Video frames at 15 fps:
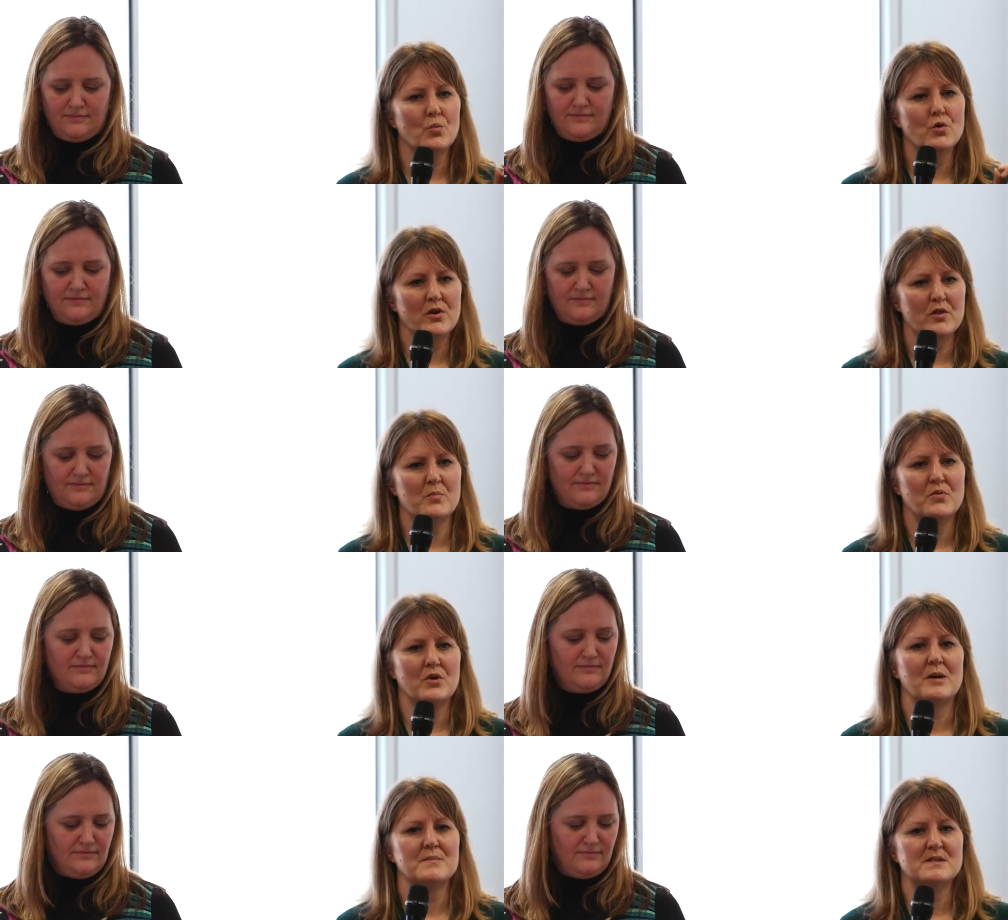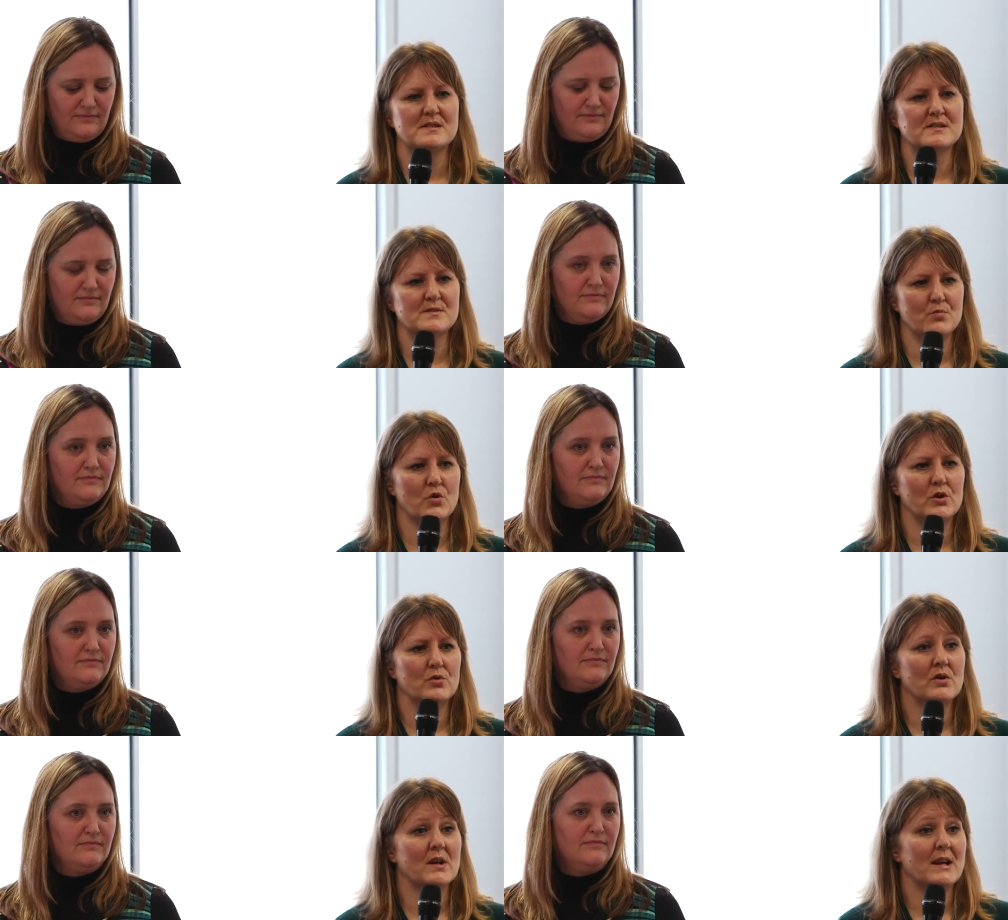Speaker 1: what are the parameters of
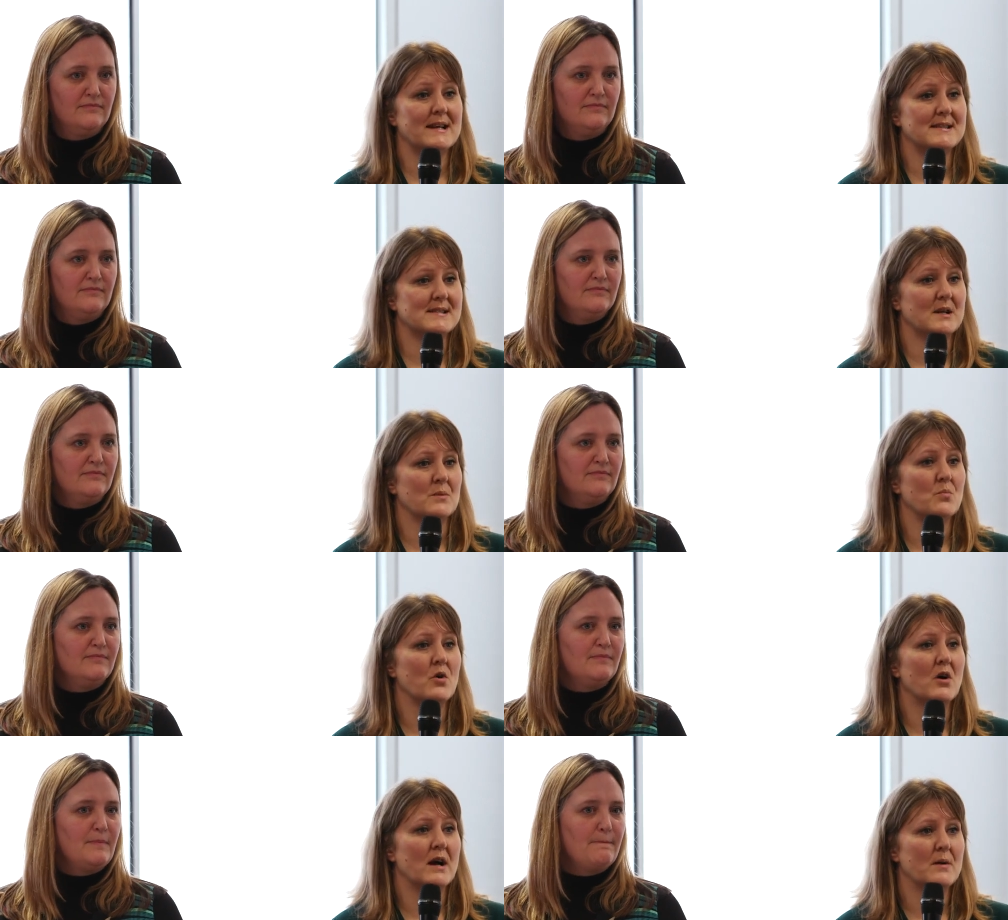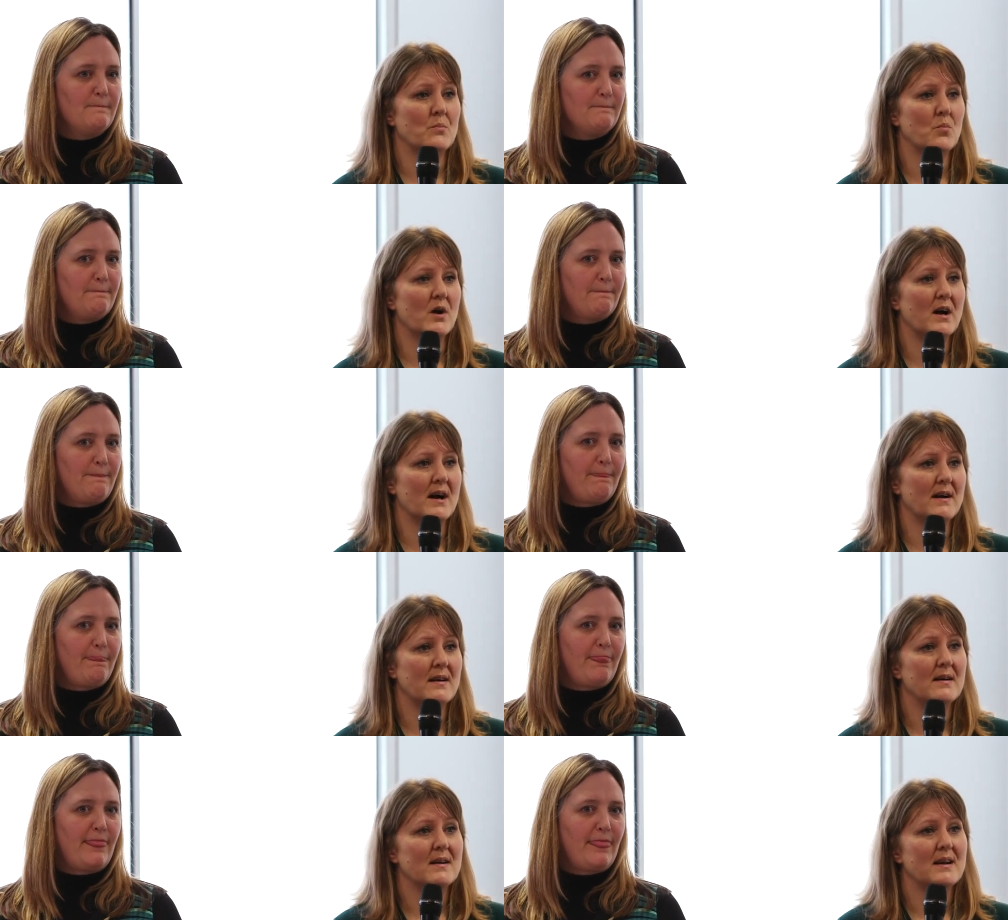what you're collecting and why and
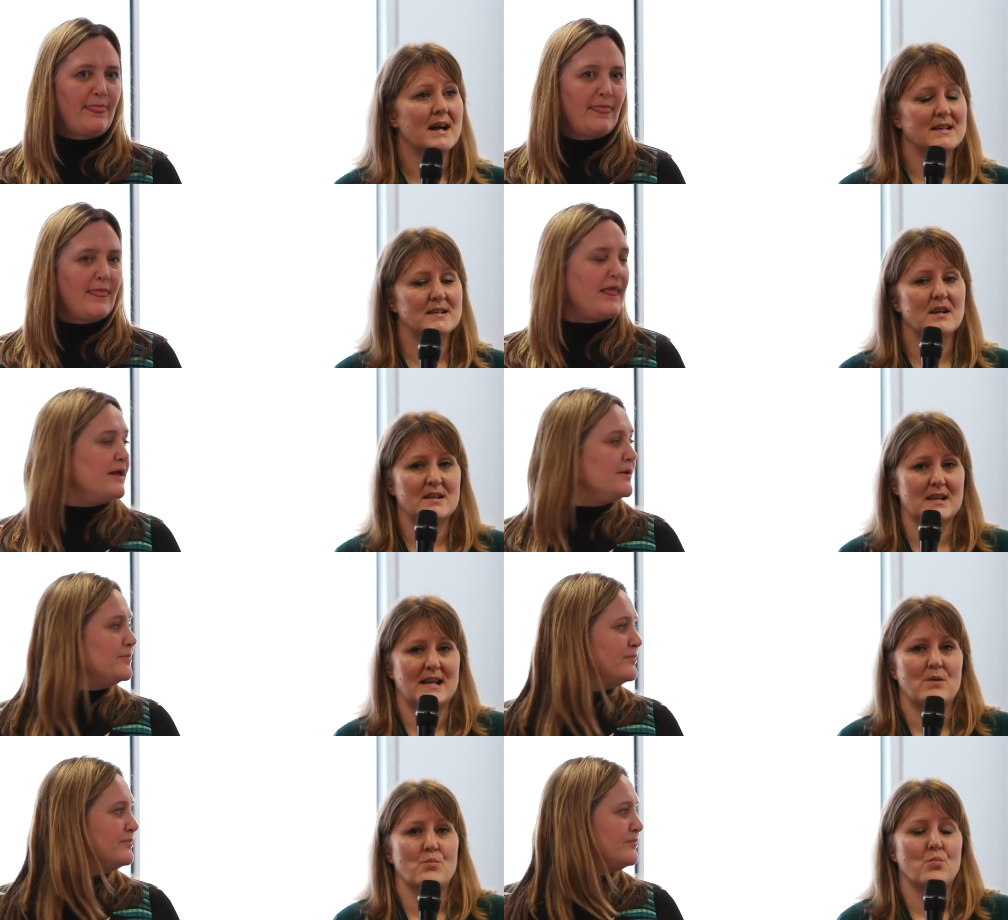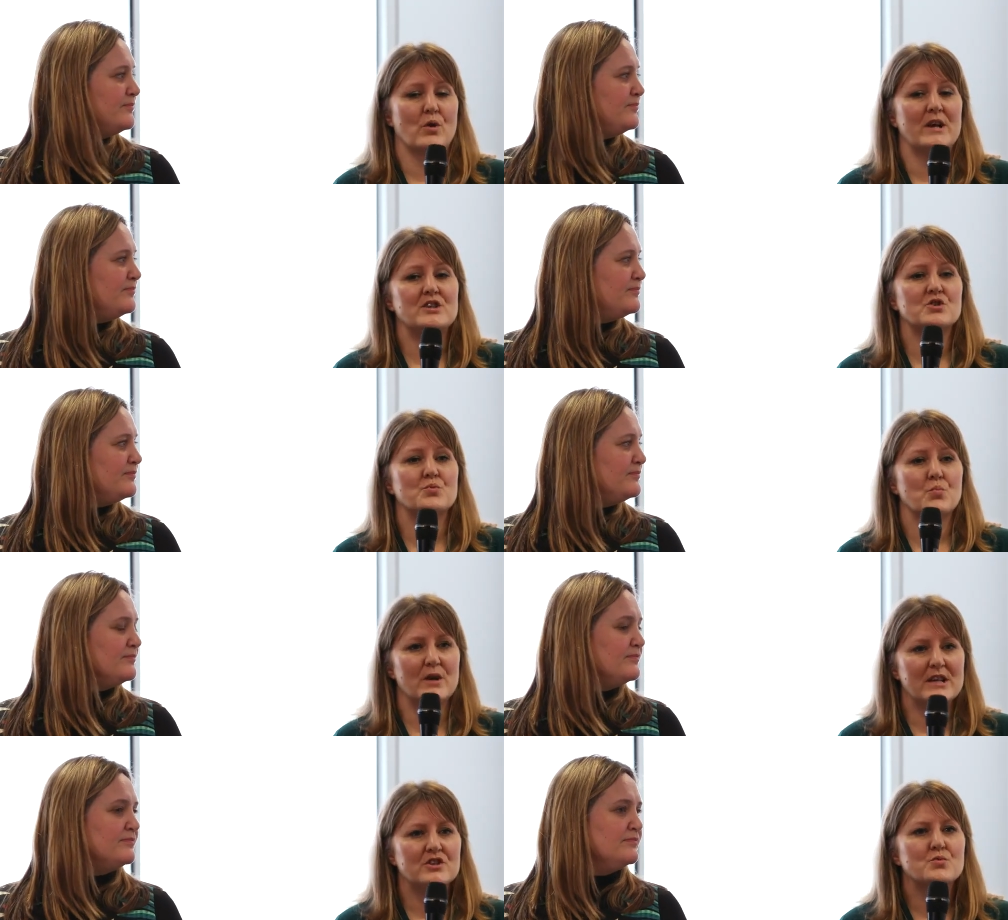where and which
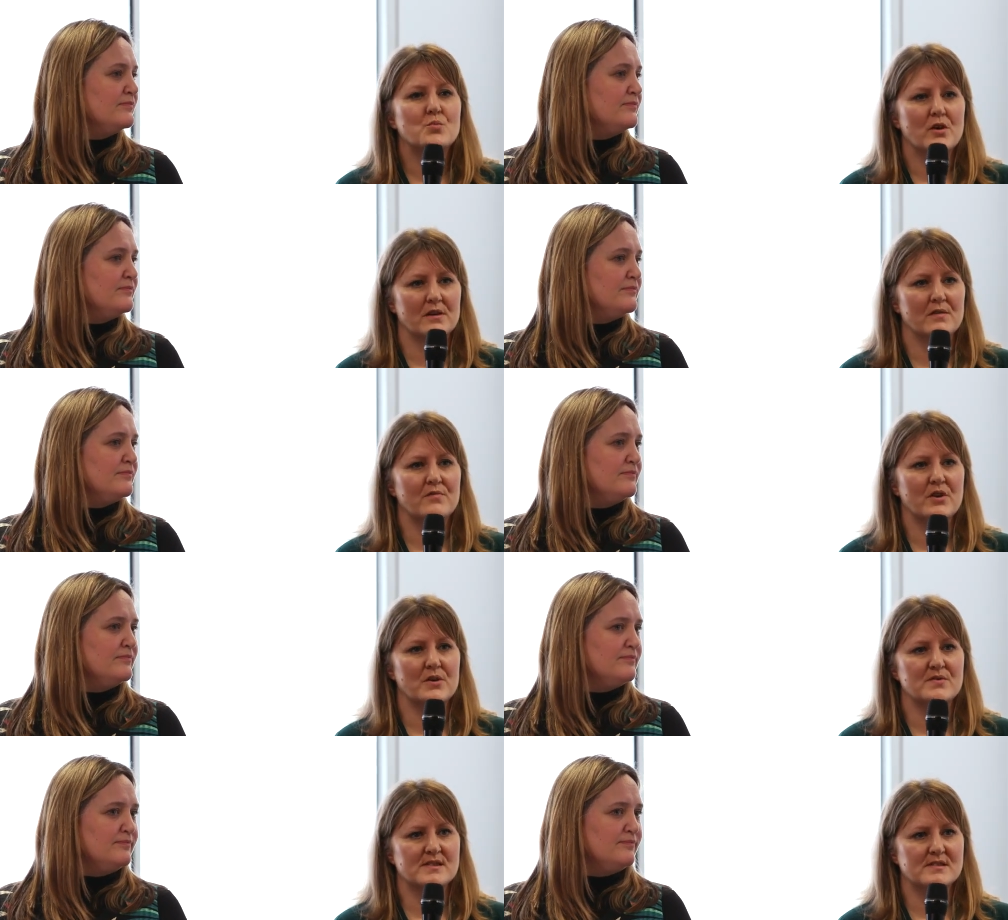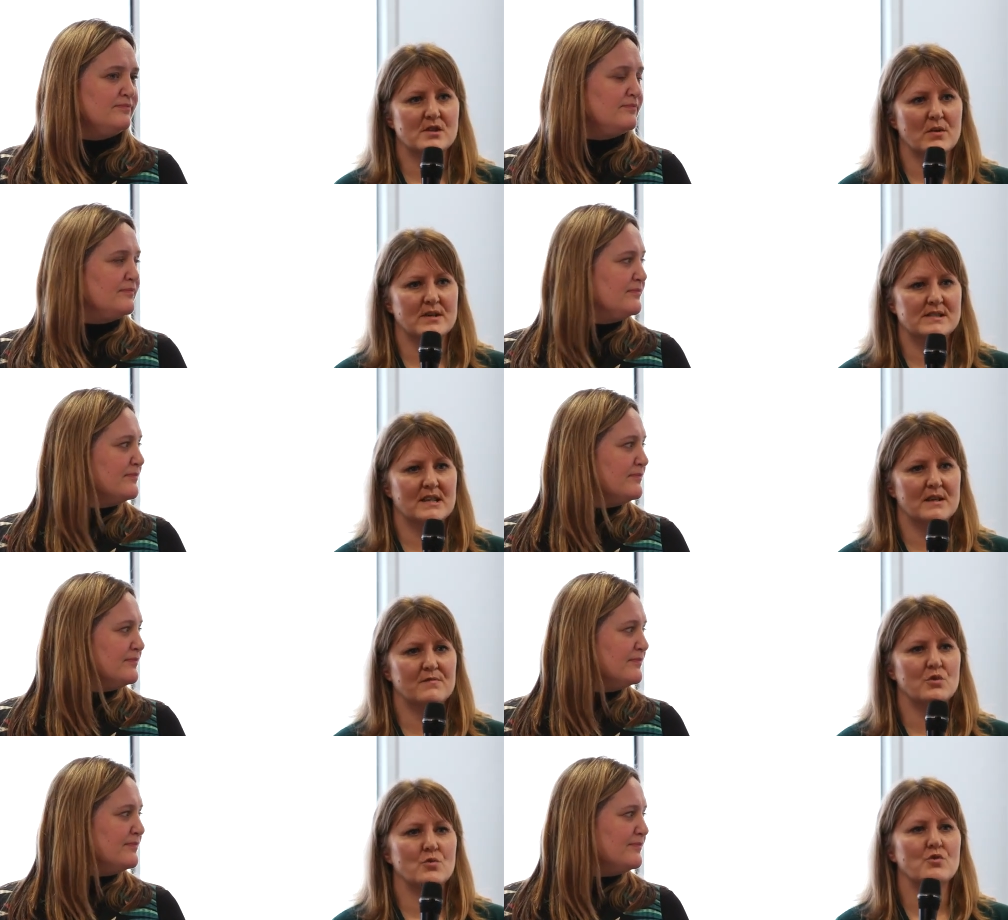which one of those is going to
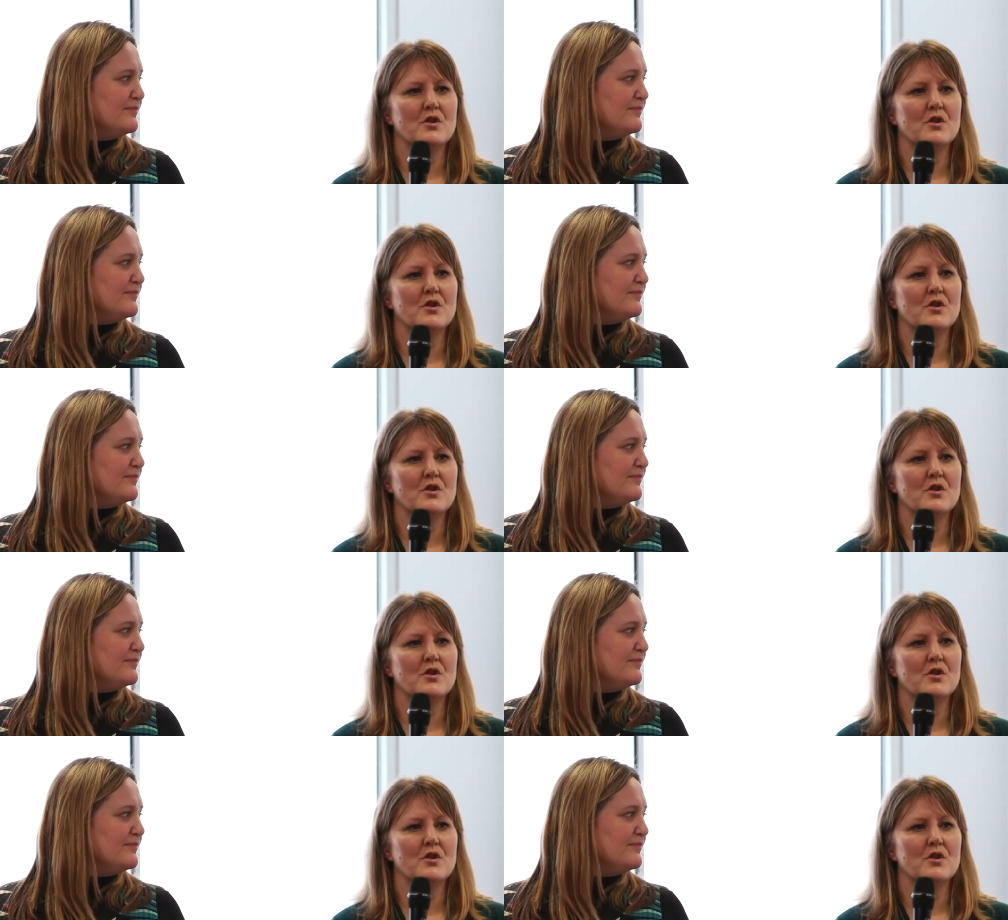give you